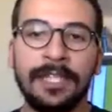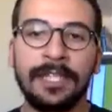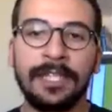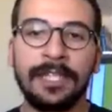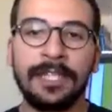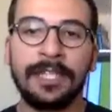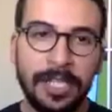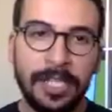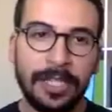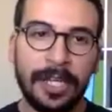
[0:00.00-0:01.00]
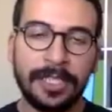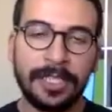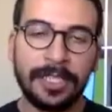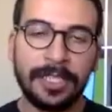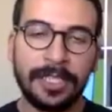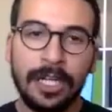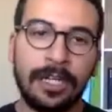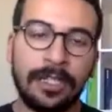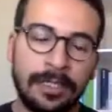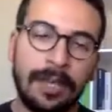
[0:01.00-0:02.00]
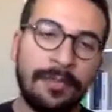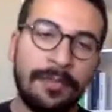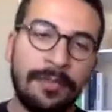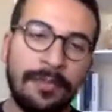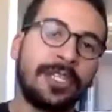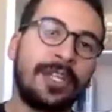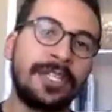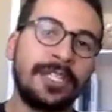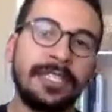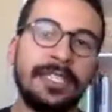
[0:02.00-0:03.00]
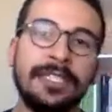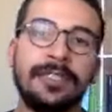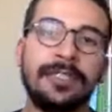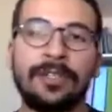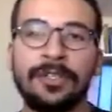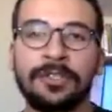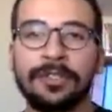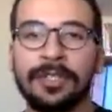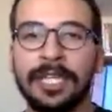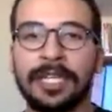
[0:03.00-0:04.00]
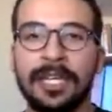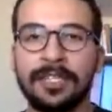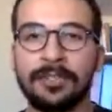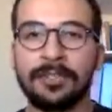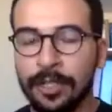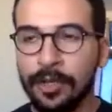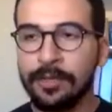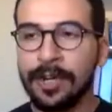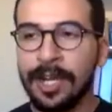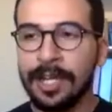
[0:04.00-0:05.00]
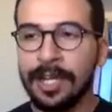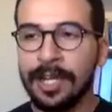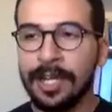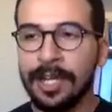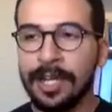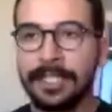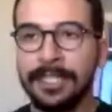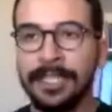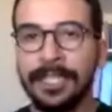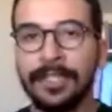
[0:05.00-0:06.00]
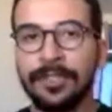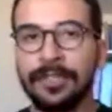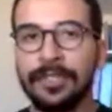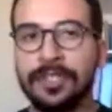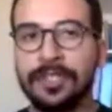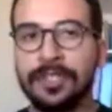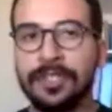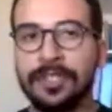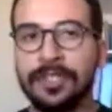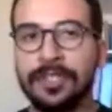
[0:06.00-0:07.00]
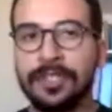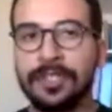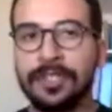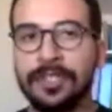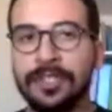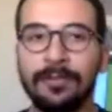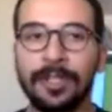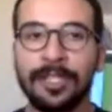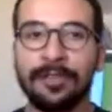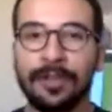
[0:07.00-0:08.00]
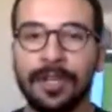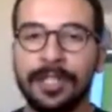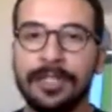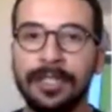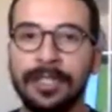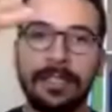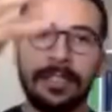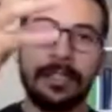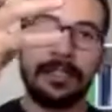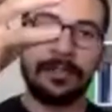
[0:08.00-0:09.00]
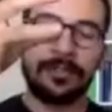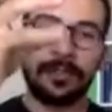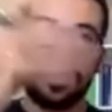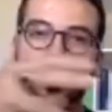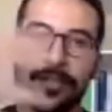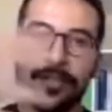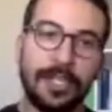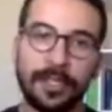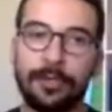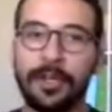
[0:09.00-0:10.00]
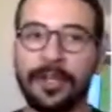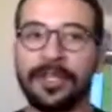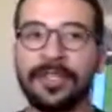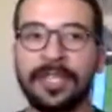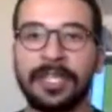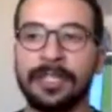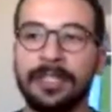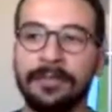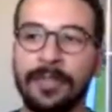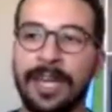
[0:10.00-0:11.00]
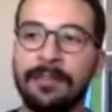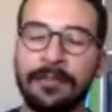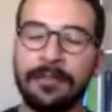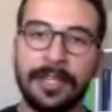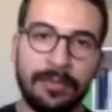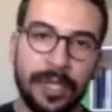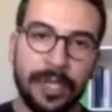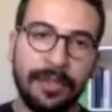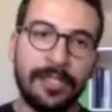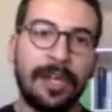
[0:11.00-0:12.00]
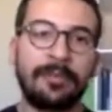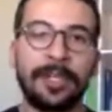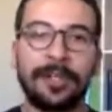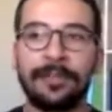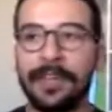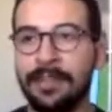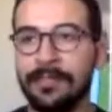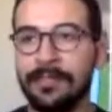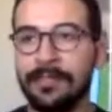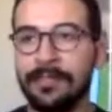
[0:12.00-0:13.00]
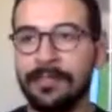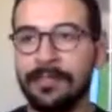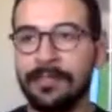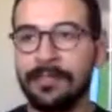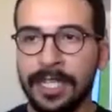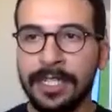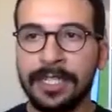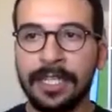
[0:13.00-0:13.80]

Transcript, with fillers: the spatial RDD. On top of the spatial RDD, there are also like a spatial query processing layer. So this is basically the layer when you run uh, traditional spatial queries. Again, if you have a spatial range operator, if you have a spatial KNN